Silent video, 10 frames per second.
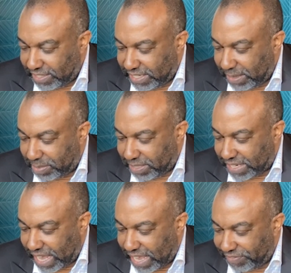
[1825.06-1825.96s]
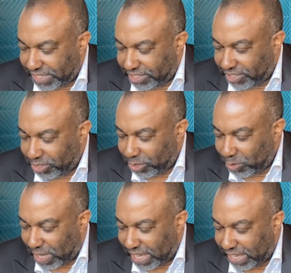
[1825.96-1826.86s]
deeper dive into
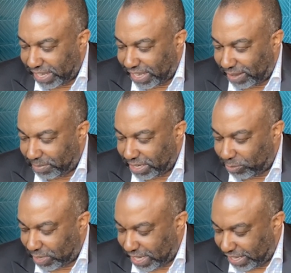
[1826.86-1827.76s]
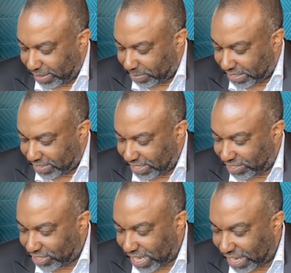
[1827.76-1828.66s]
who I am and what I am, because
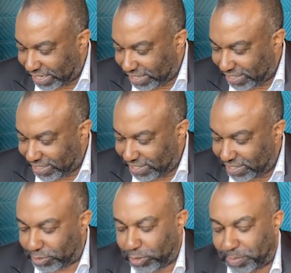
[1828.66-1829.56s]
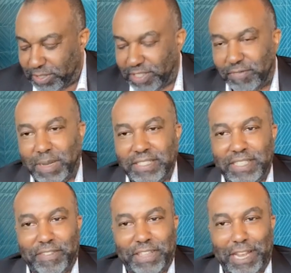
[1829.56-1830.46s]
these are not descriptors of
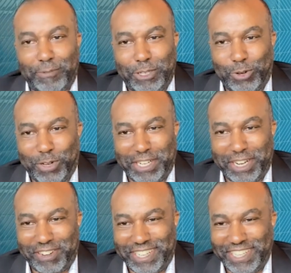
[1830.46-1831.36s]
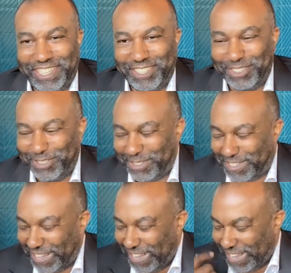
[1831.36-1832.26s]
myself that I would ordinarily
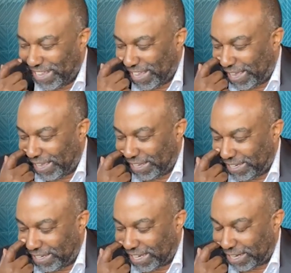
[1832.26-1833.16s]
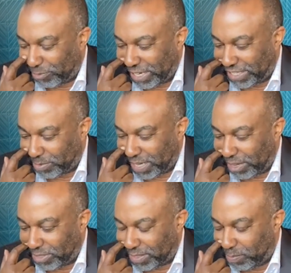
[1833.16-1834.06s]
use in a lot of ways, but
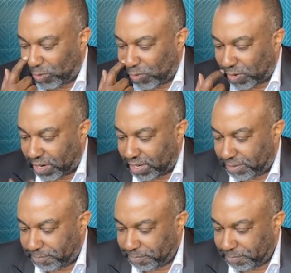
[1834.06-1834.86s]
I was more